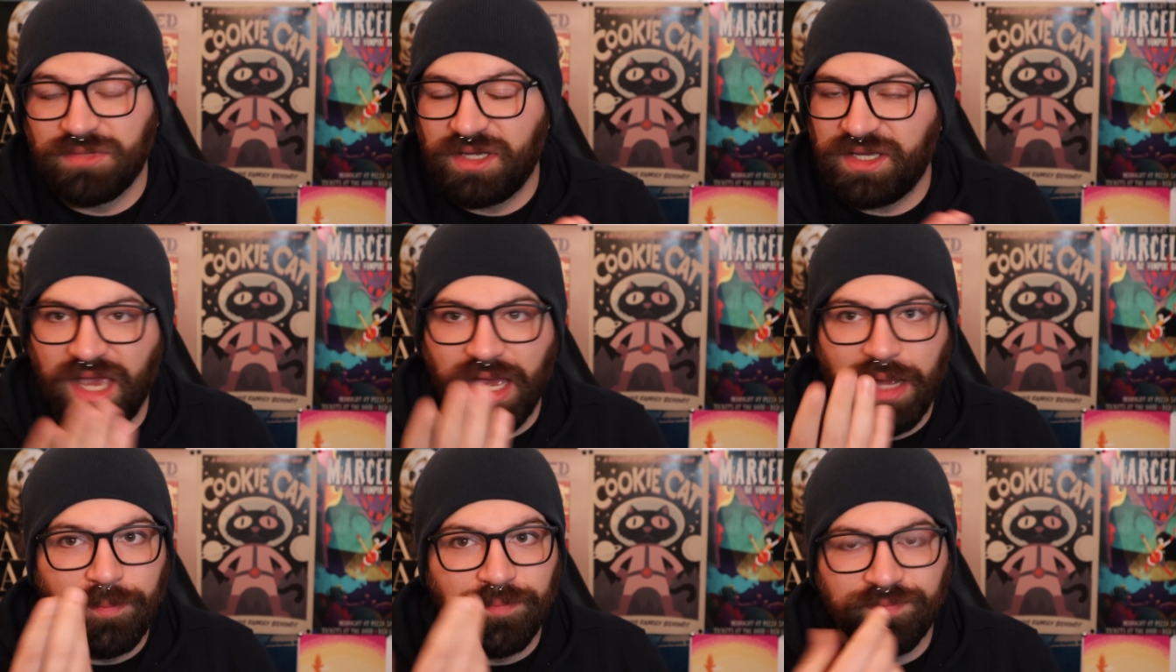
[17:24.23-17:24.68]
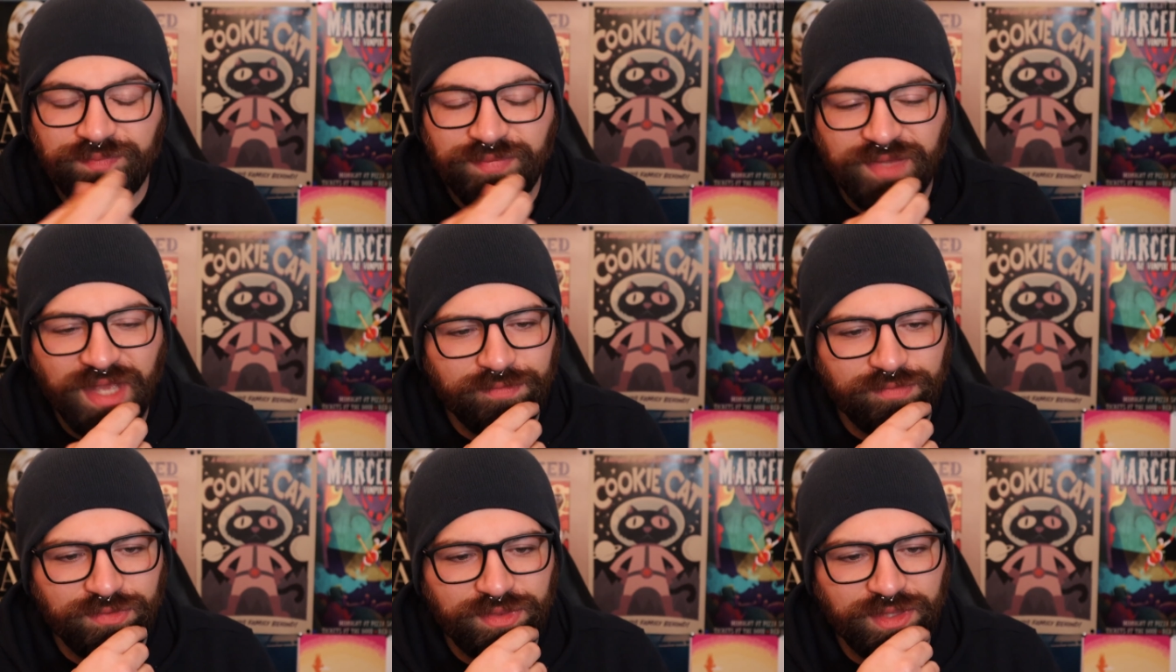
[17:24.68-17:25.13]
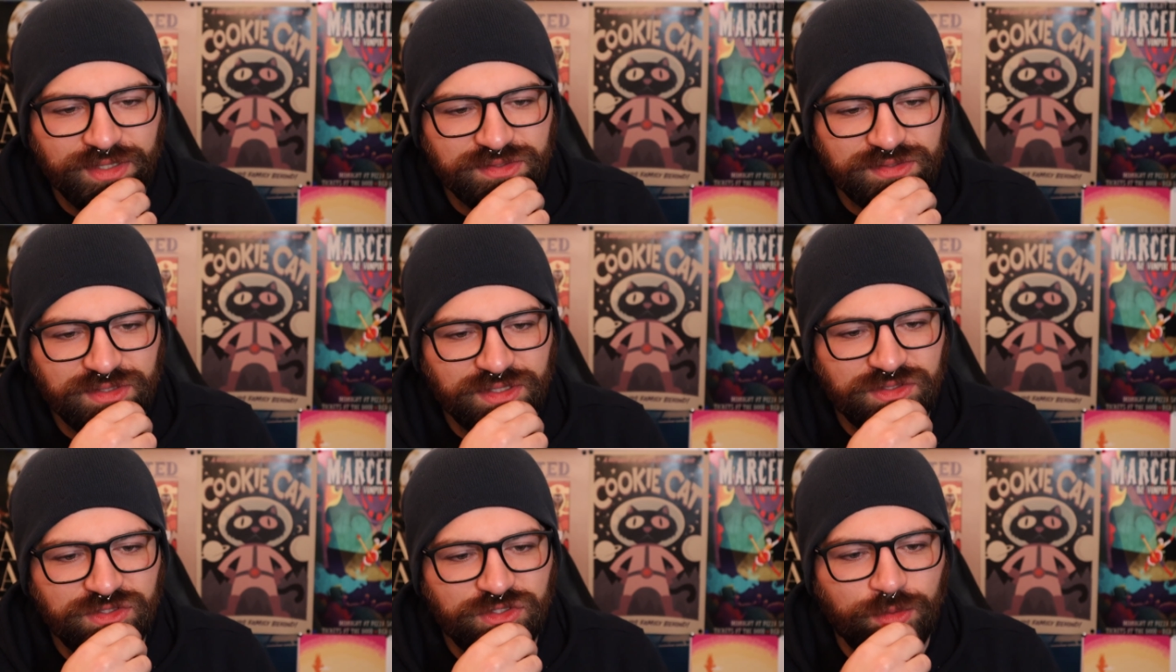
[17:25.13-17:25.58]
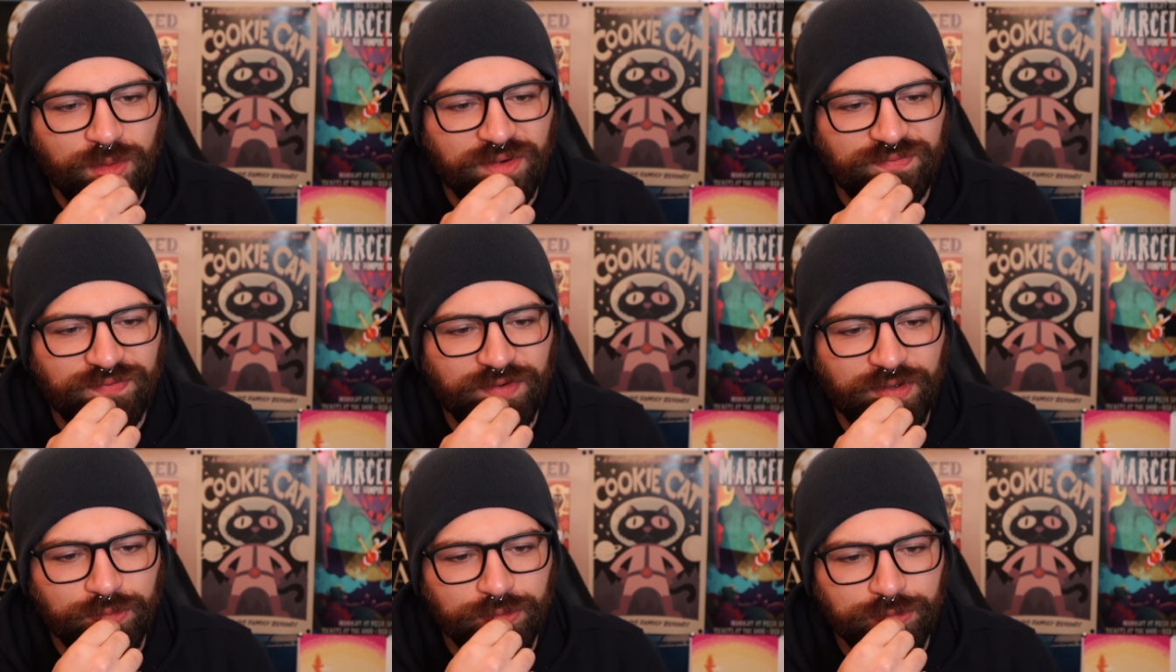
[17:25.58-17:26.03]
Again, everything's linked to our
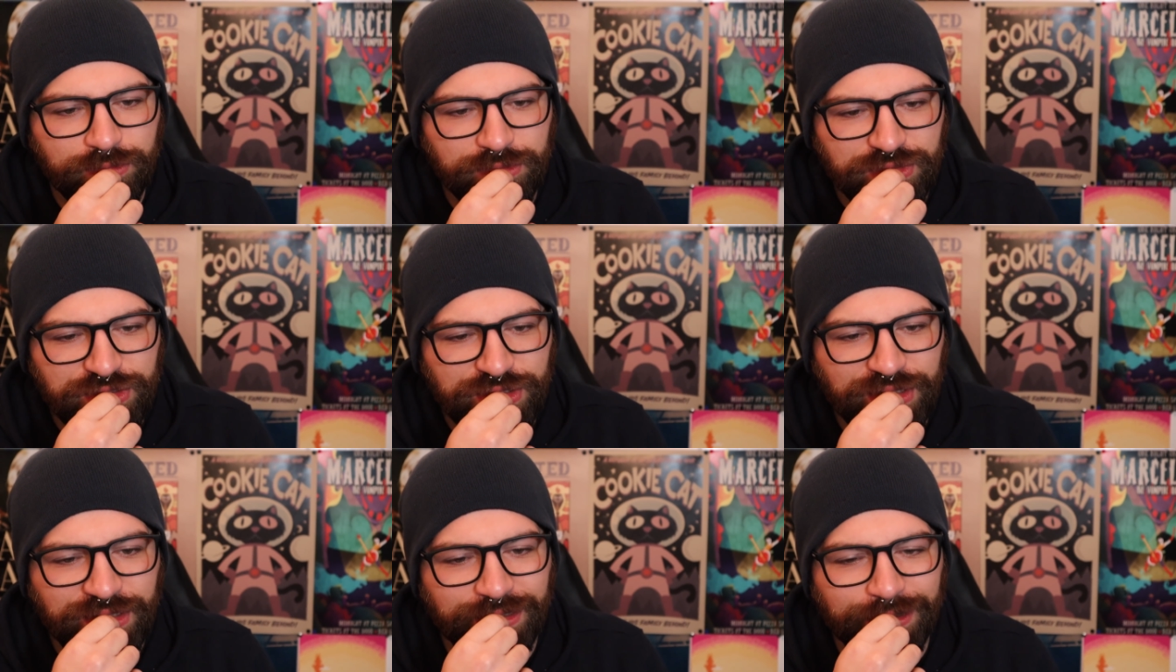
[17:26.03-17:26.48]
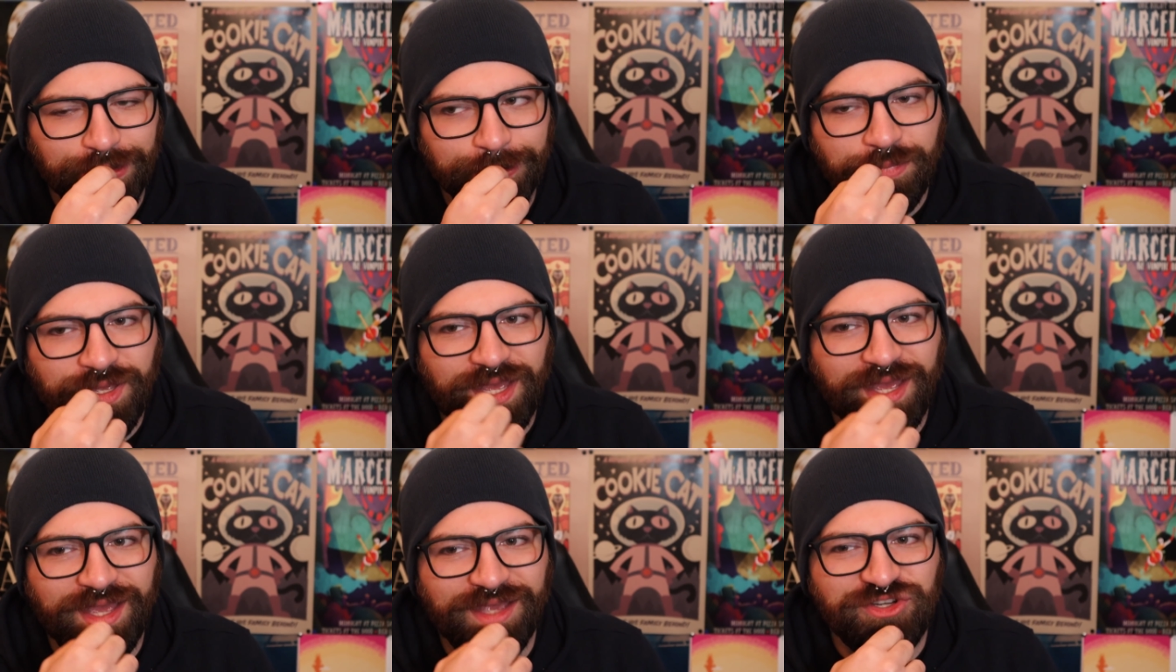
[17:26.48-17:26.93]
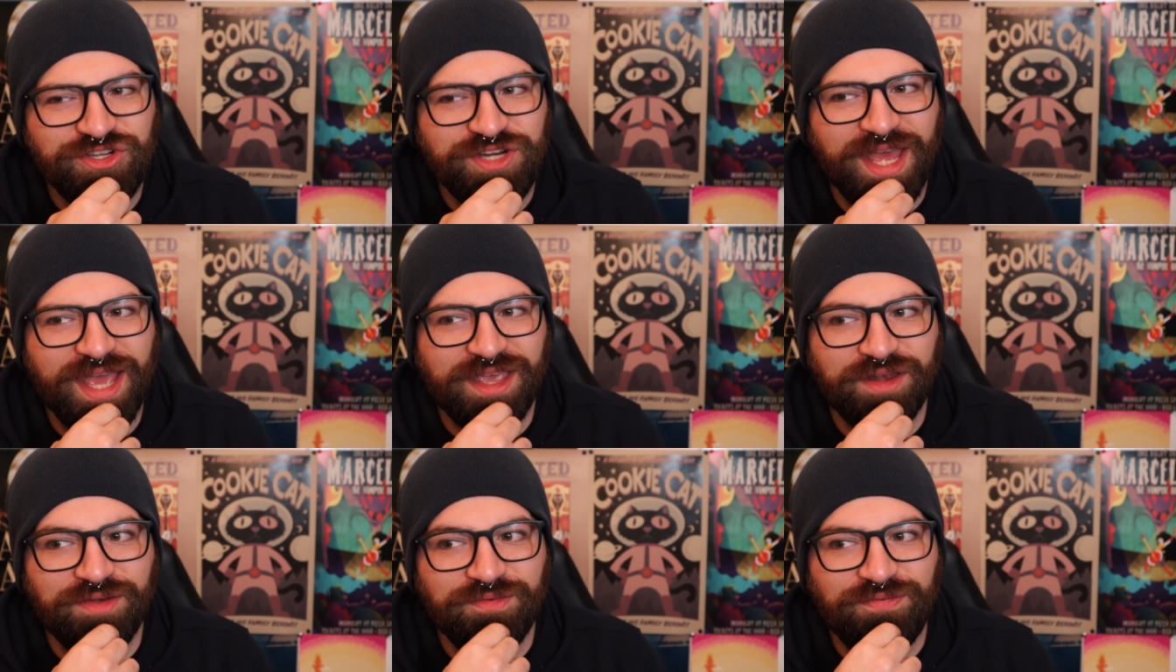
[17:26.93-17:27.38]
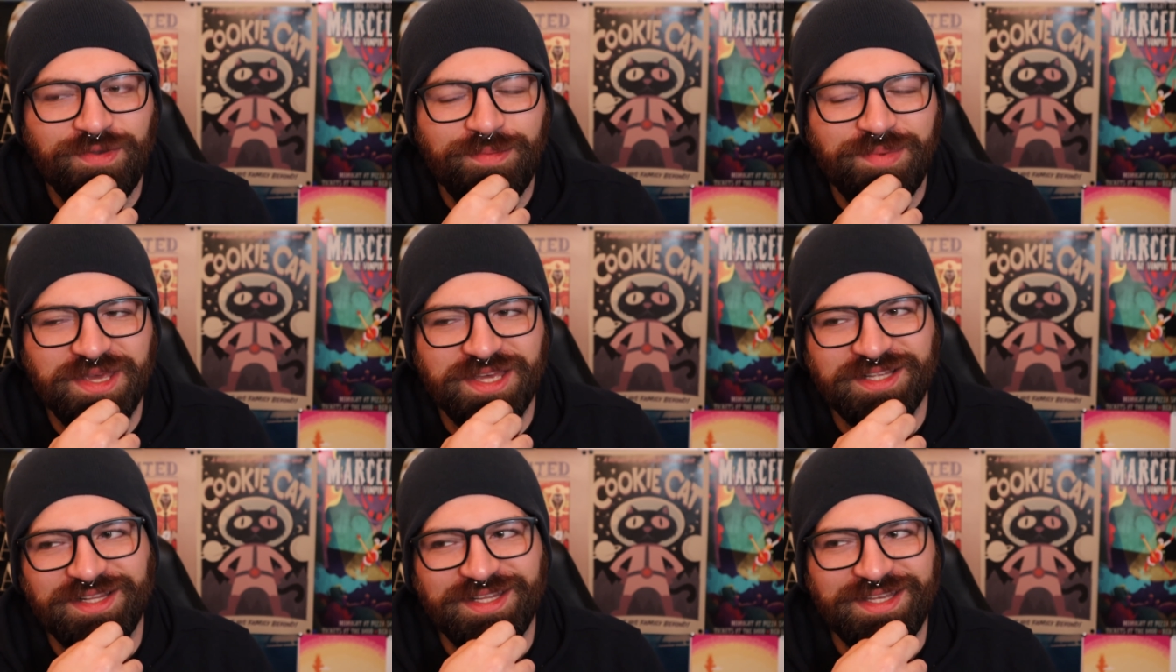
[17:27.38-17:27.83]
phones. Hashtag
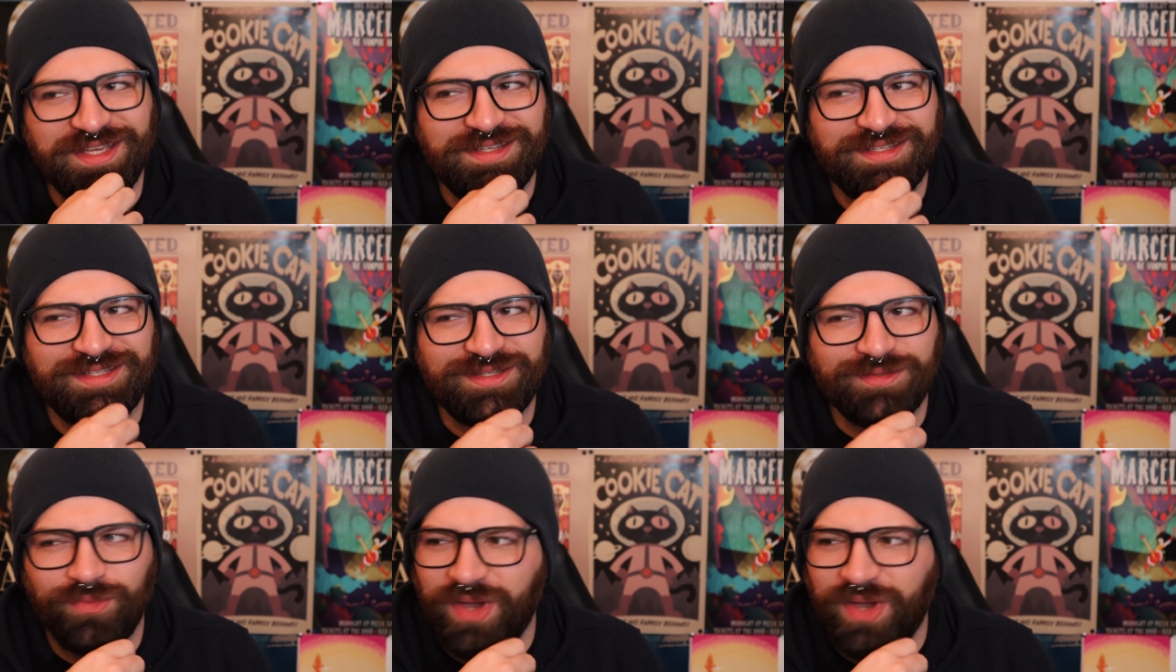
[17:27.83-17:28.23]
Amphibia leaks.